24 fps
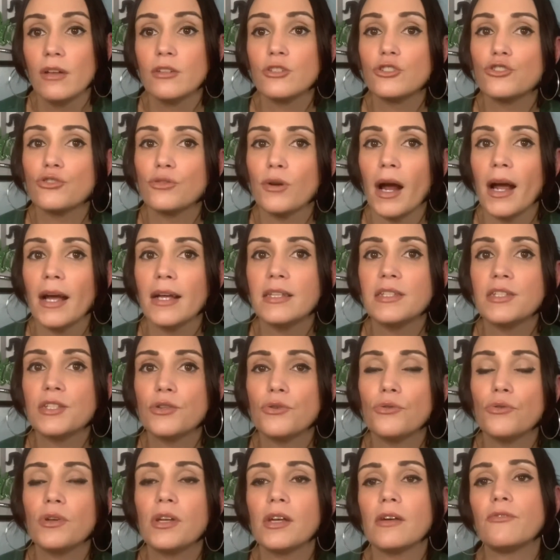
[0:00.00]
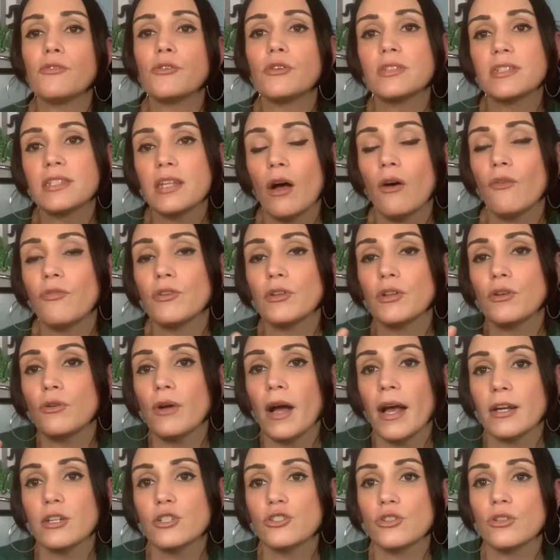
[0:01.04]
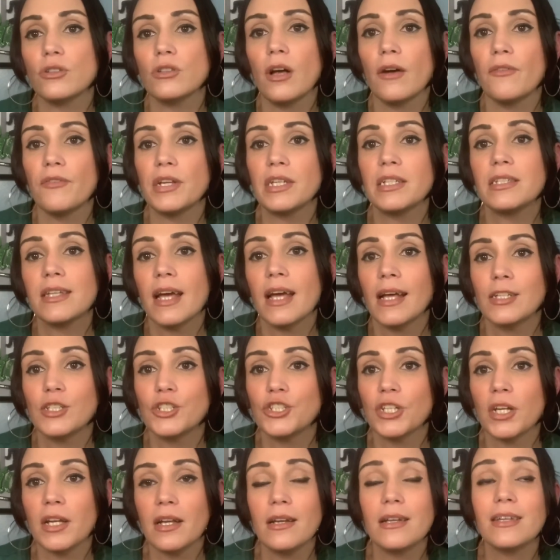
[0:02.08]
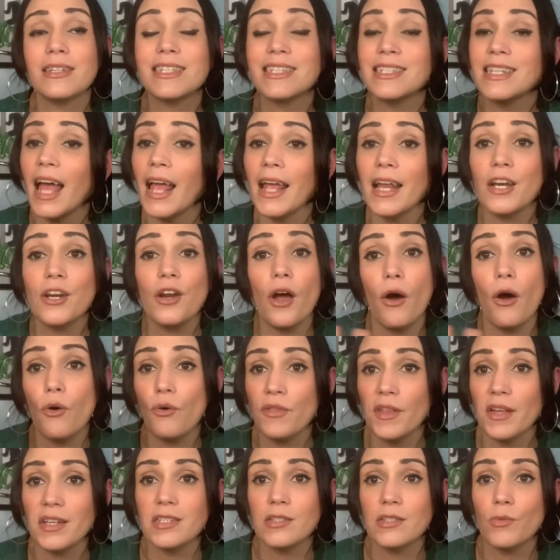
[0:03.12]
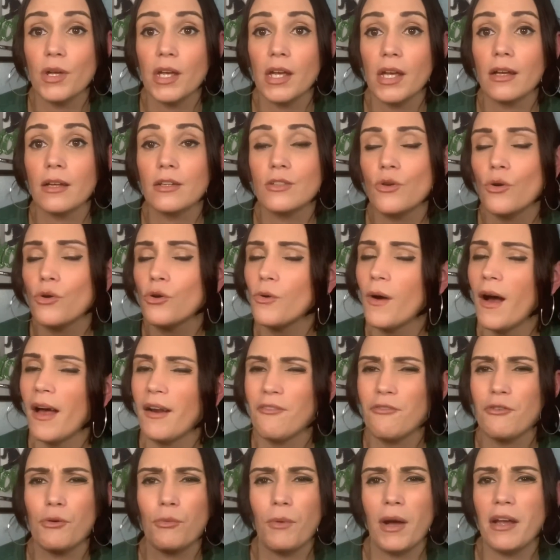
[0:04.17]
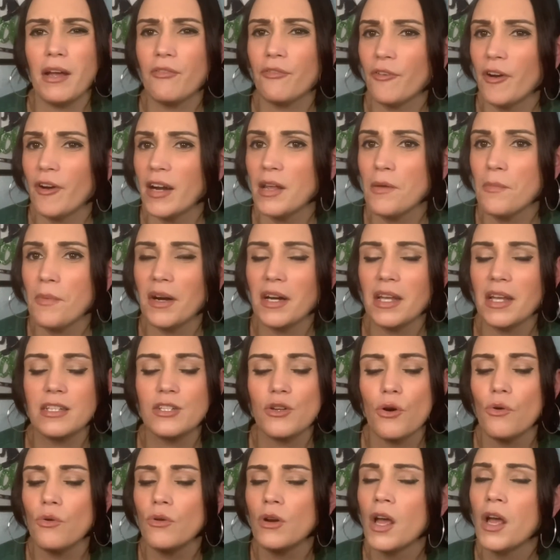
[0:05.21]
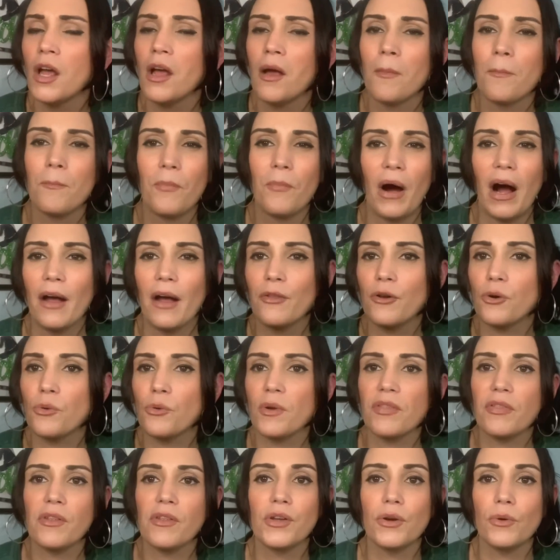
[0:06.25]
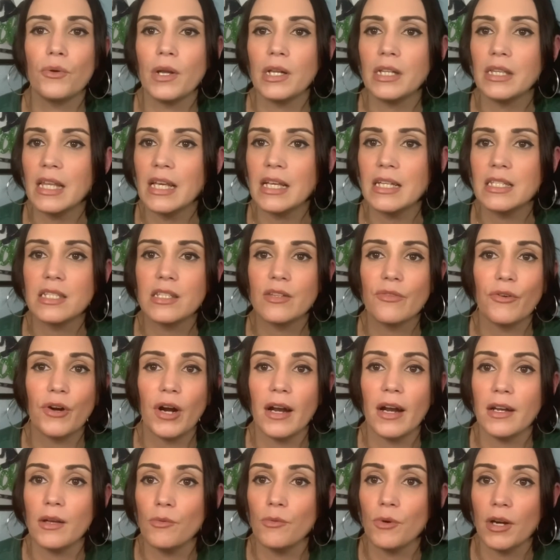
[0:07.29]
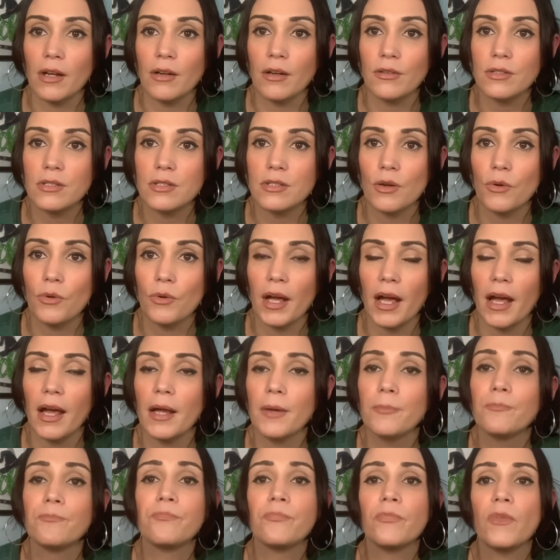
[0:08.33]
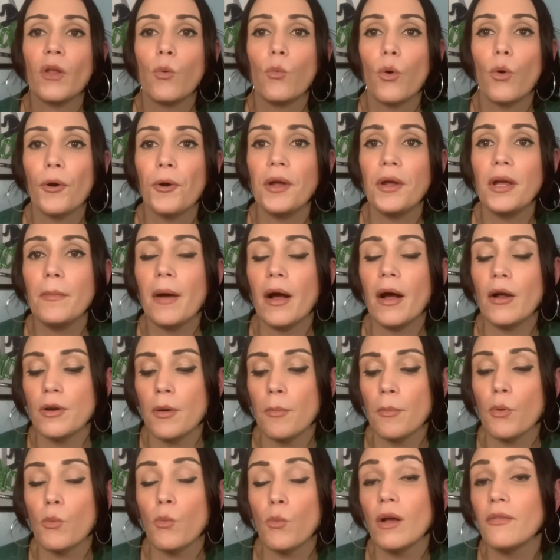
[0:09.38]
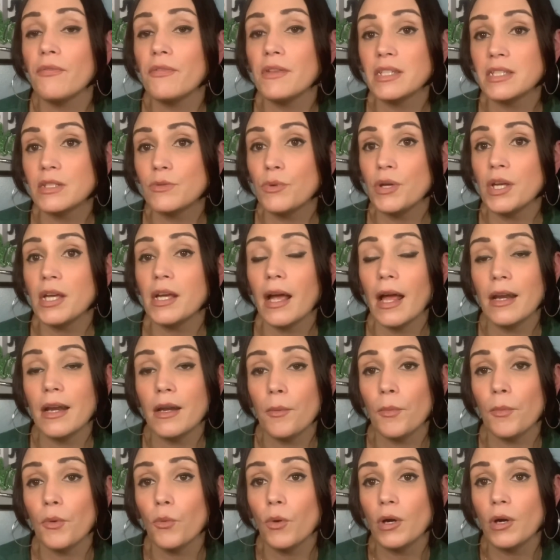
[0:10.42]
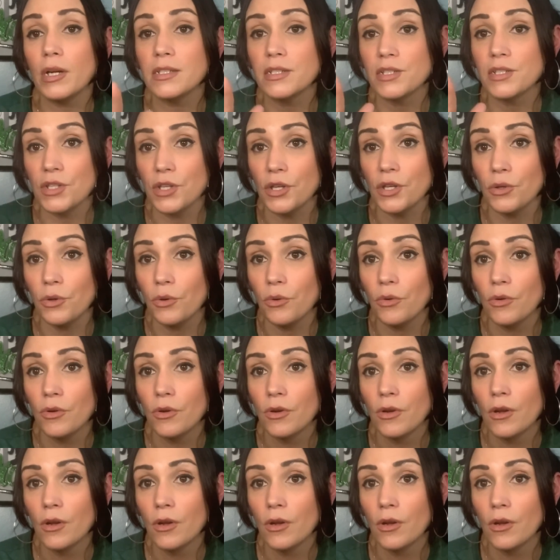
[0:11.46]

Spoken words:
Try to give yourself a little extra love and attention. Say no this week. Don't go out of your way for anybody. Don't bother with doing things for anyone else. Okay. Worry about number one this week, and number one is you.